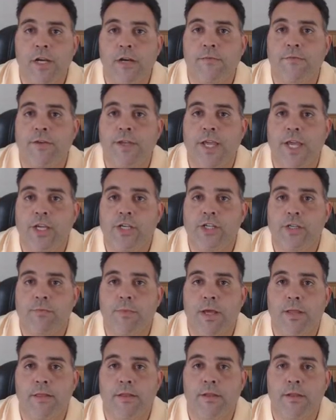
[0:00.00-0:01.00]
aerification
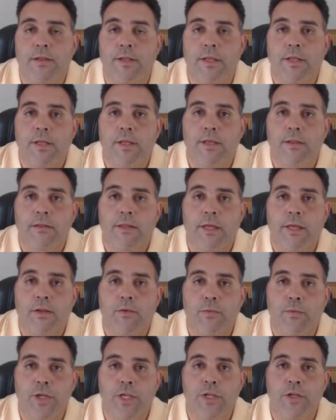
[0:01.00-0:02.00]
method
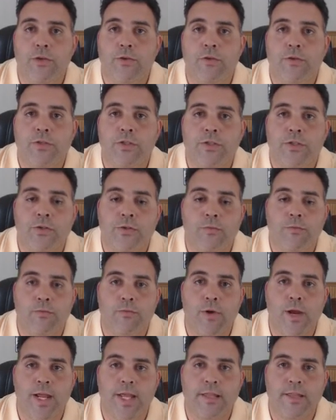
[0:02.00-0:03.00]
that we use to
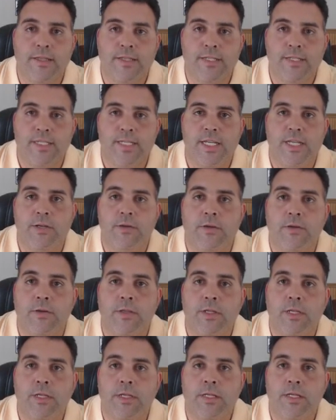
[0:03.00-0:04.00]
break the
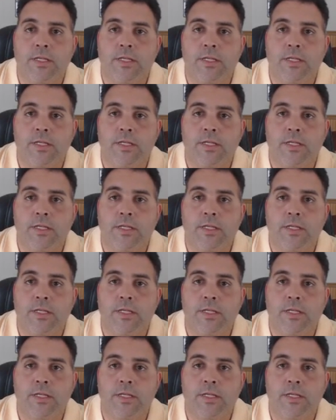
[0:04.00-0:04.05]
seal